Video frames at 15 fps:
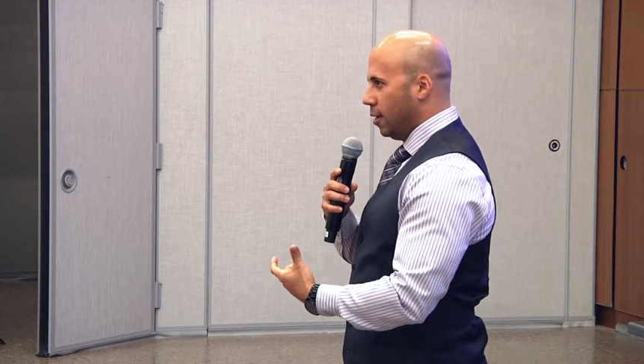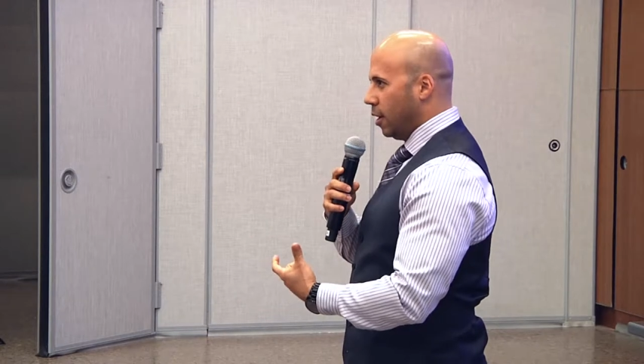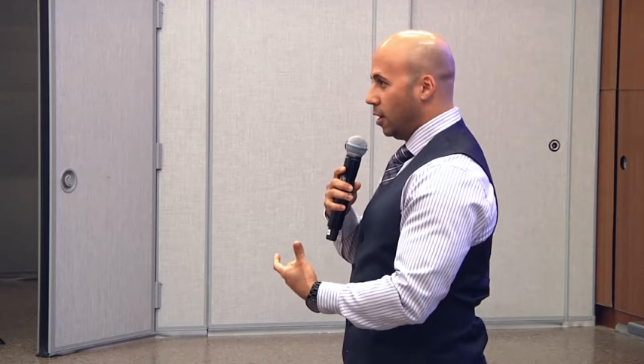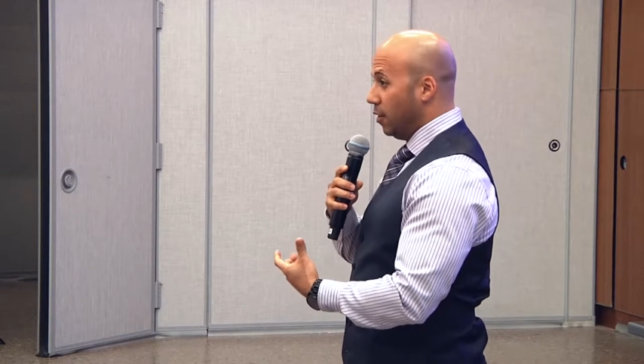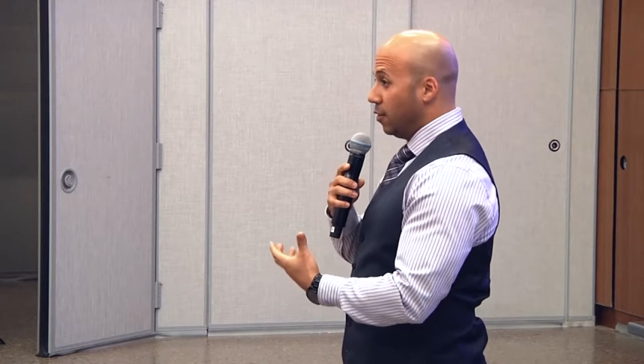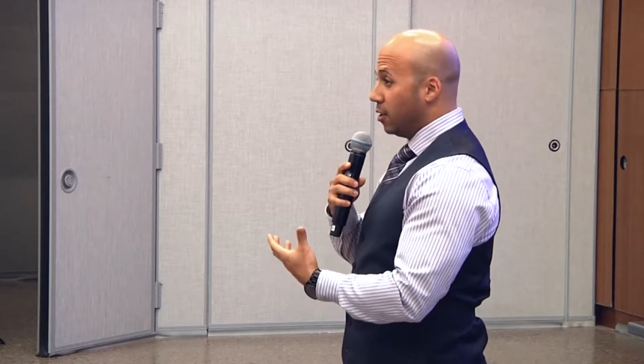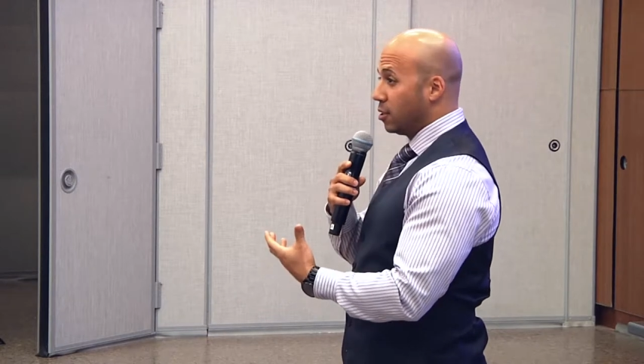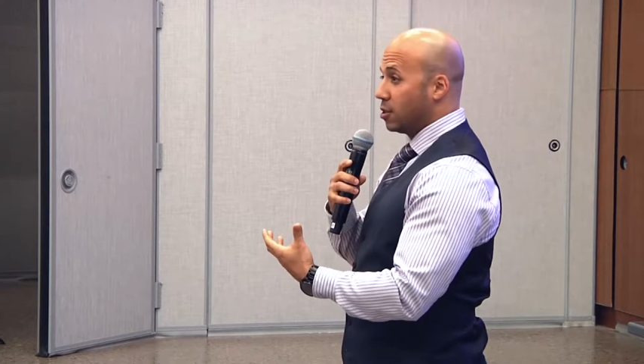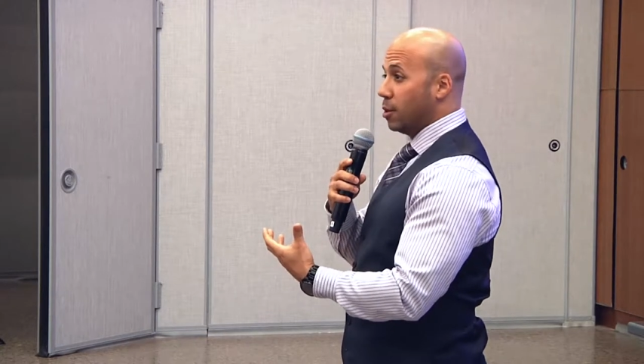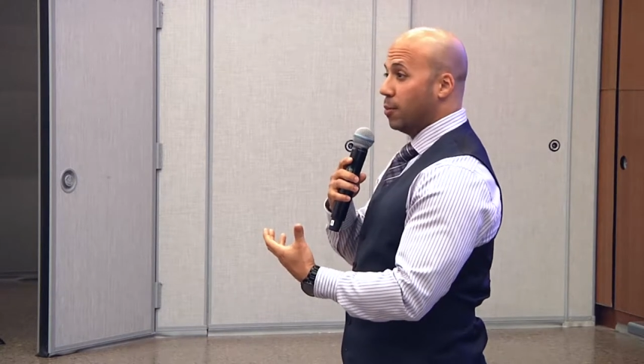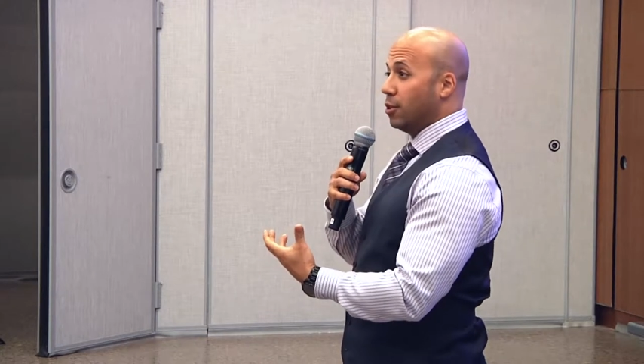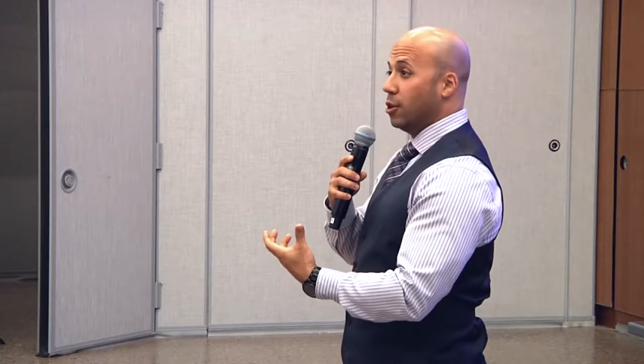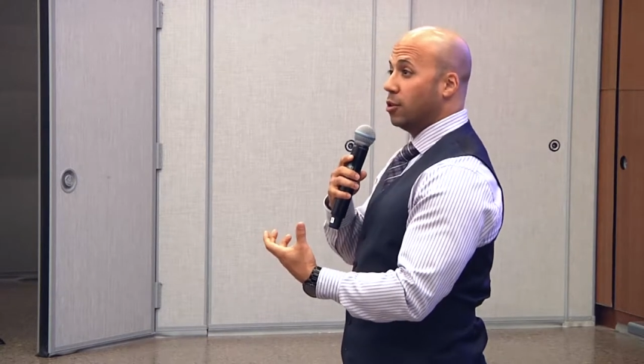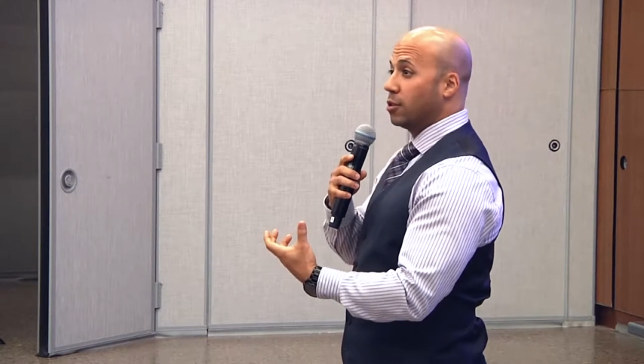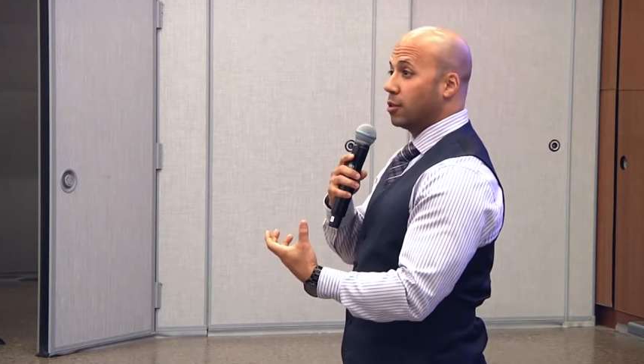And even us, some
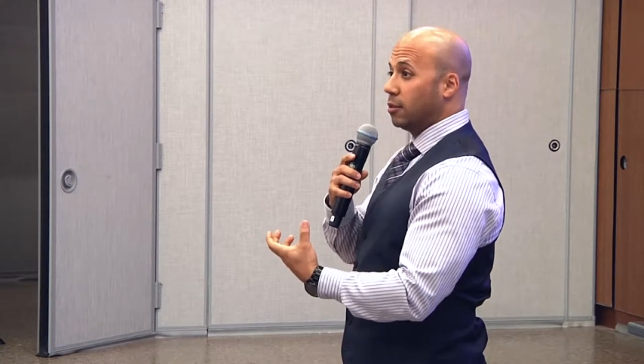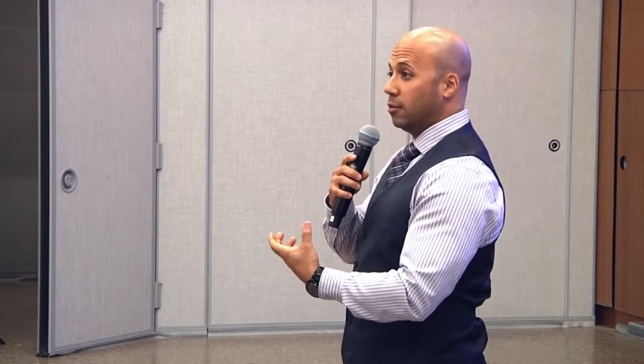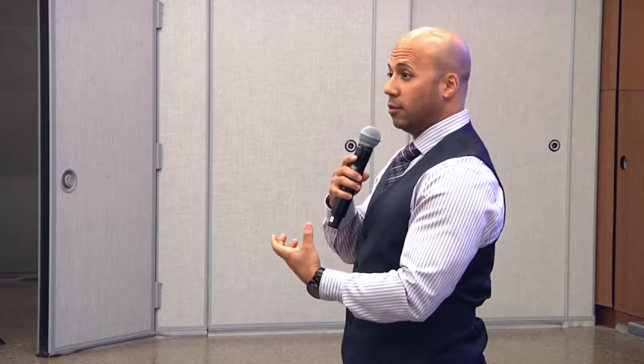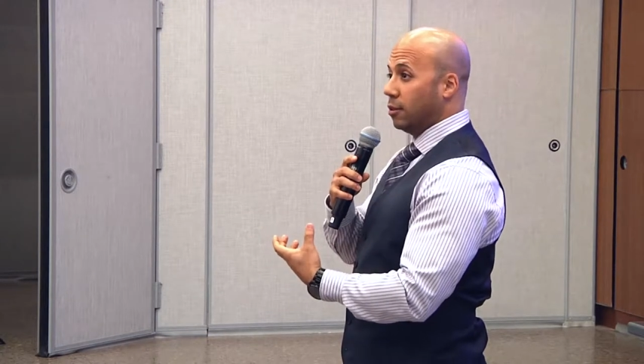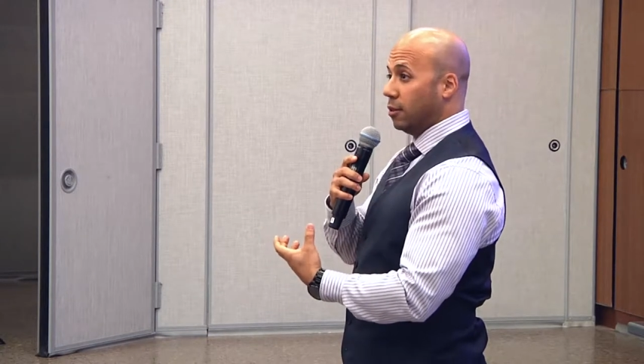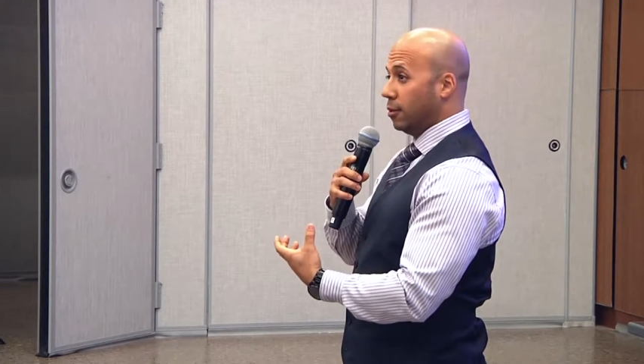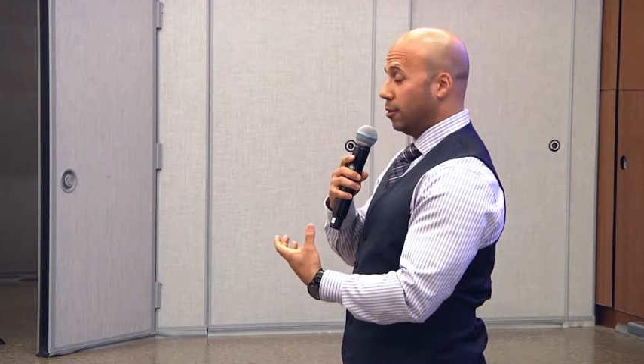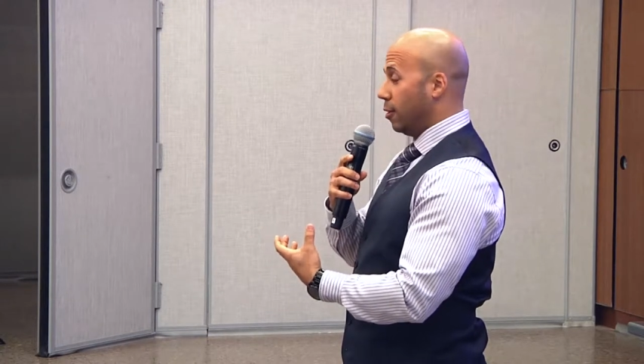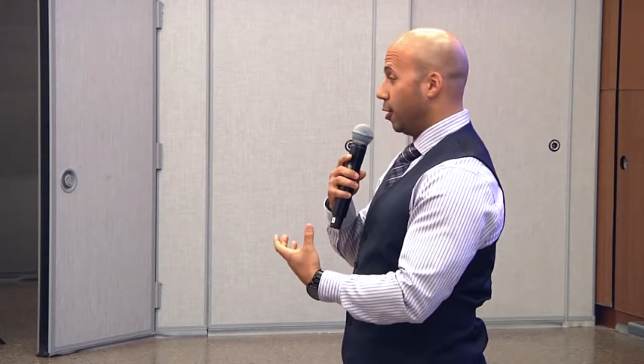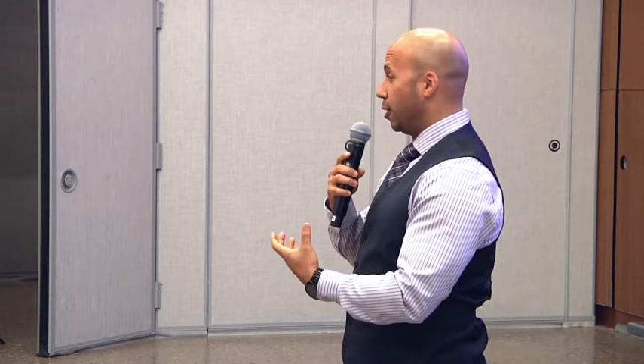adults, you know,